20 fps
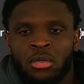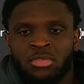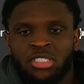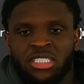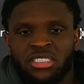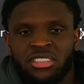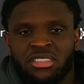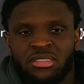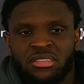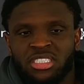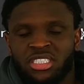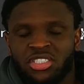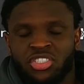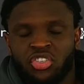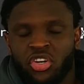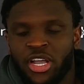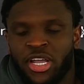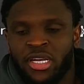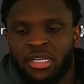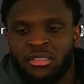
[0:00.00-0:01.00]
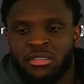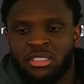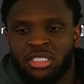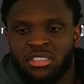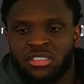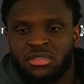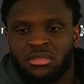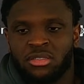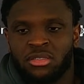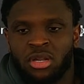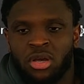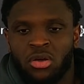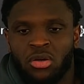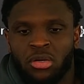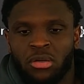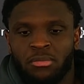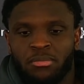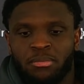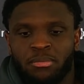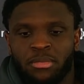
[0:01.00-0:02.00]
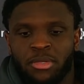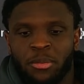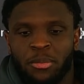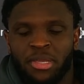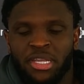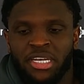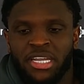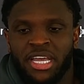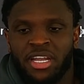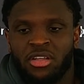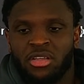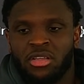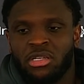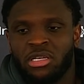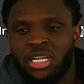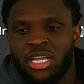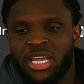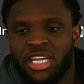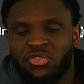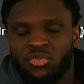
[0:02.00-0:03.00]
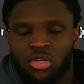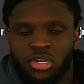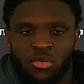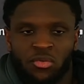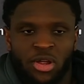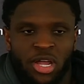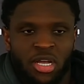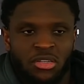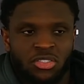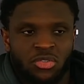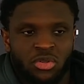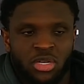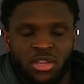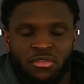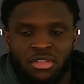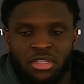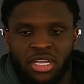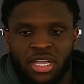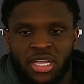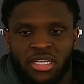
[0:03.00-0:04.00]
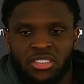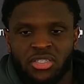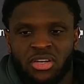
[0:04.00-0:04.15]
Just training, just, you know, the beat down on your legs, running routes, doing everything.